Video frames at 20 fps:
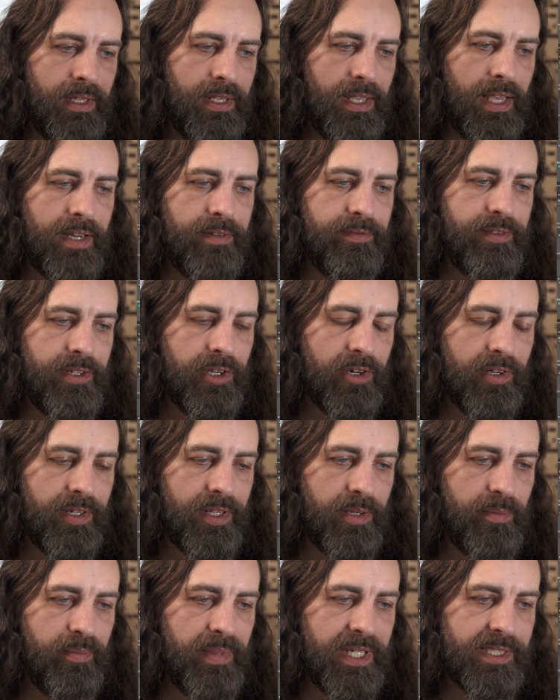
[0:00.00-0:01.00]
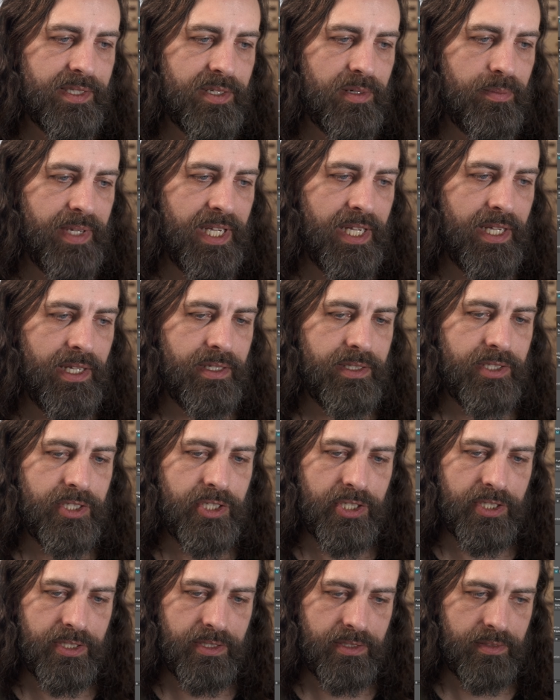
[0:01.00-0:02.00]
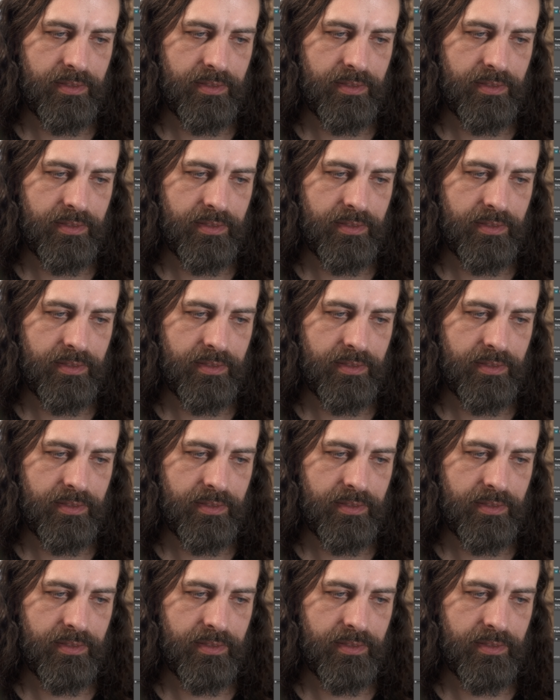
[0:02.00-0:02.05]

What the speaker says: And if you go on the mixer page,